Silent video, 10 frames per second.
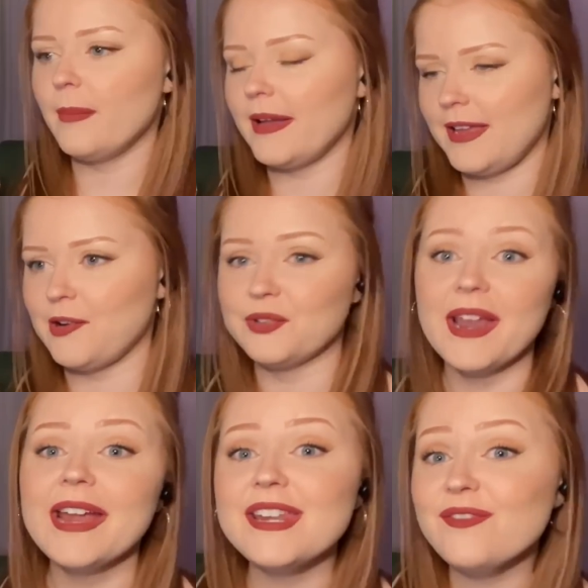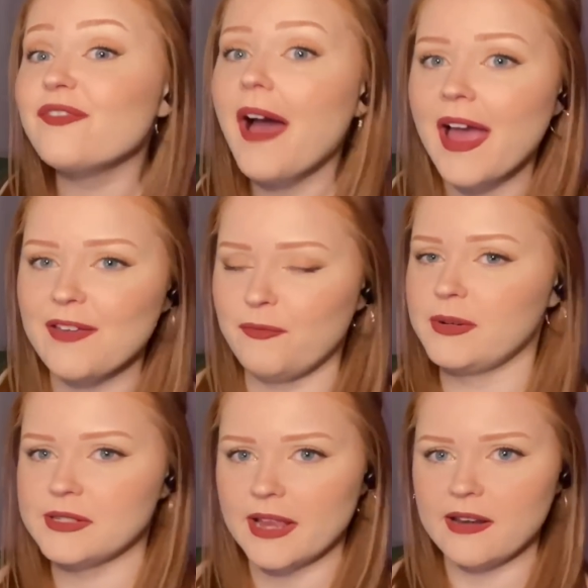But, you know,
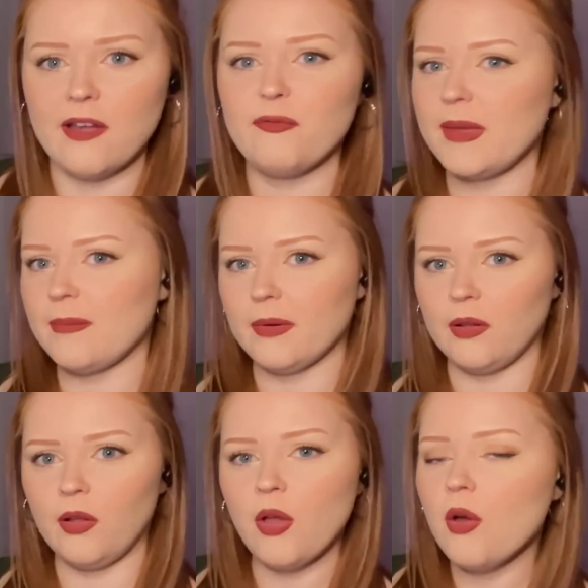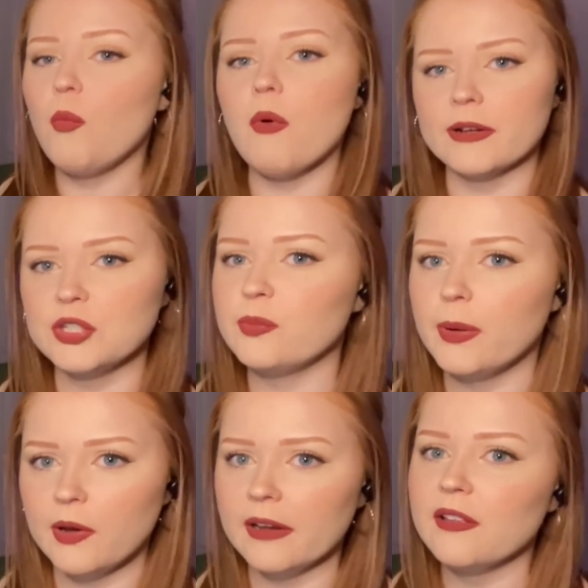95% of people want to
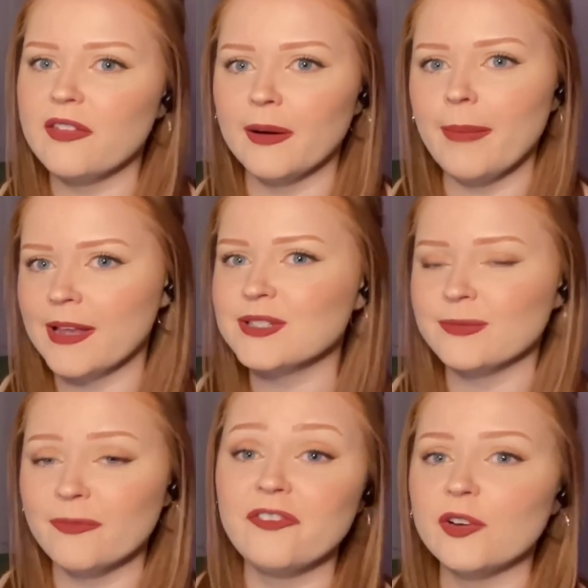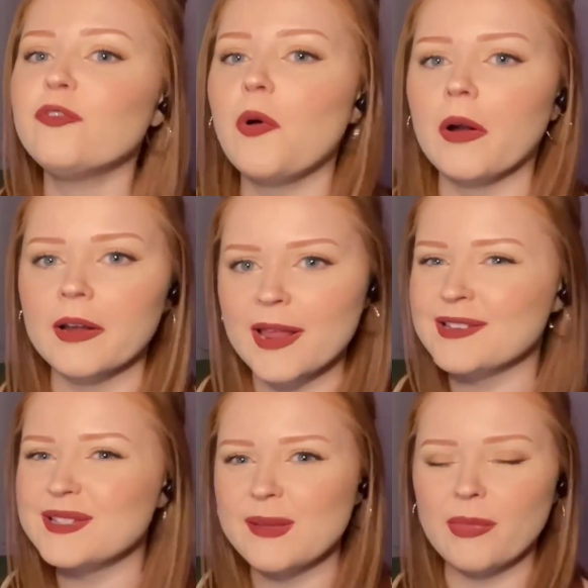put their best foot forward and
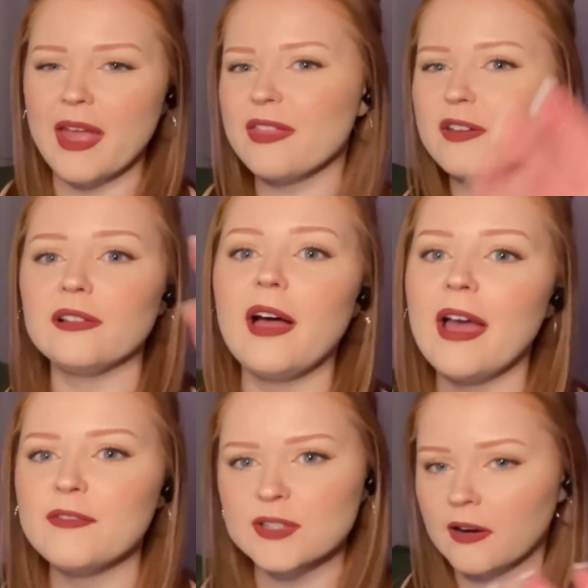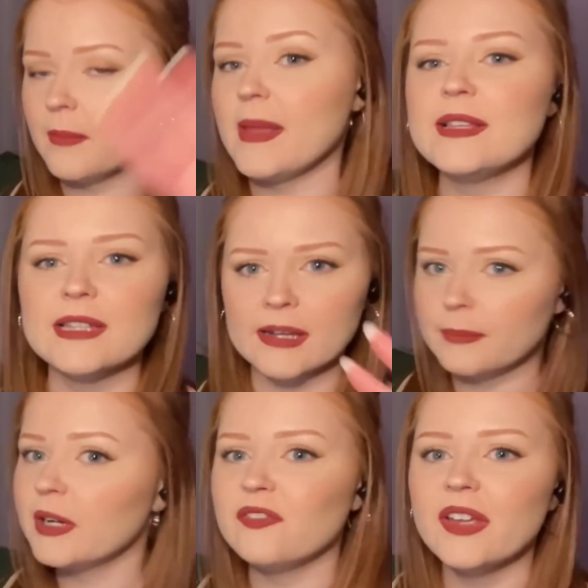seem like their lives are amazing and
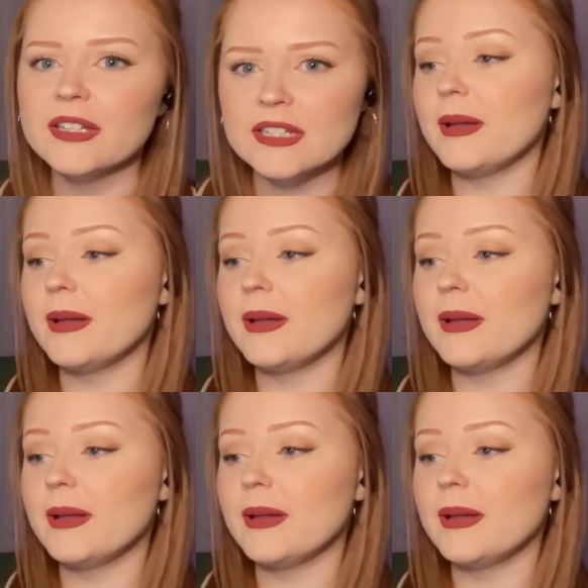perfect.